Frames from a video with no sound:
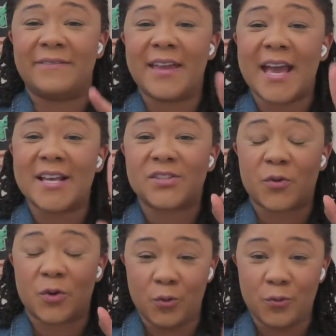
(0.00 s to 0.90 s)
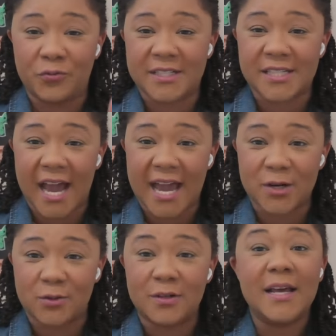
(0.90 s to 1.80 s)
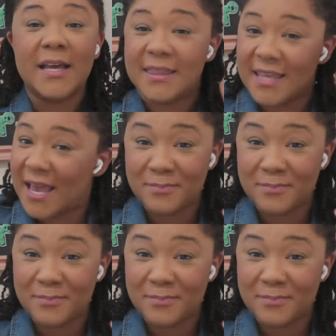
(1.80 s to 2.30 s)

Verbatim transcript: it has a goofy title, that